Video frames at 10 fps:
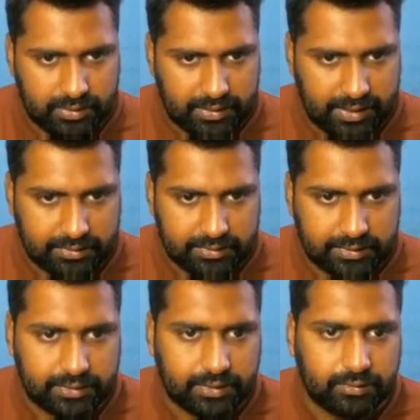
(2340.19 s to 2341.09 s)
tan
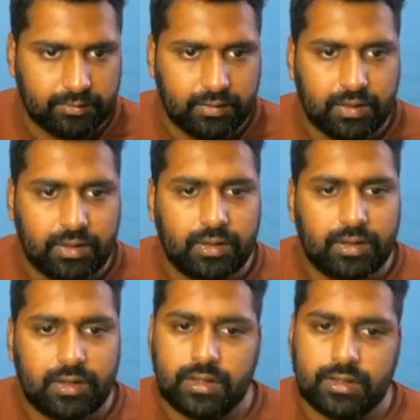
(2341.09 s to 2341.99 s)
theta.
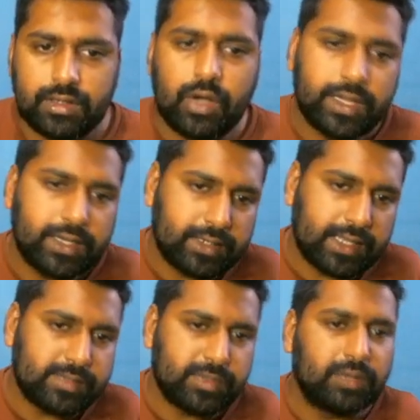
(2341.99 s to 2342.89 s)
Now again it
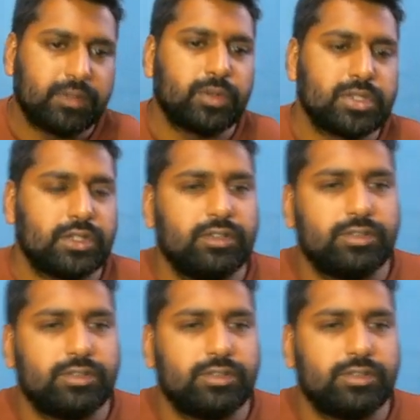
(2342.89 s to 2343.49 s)
has become a question of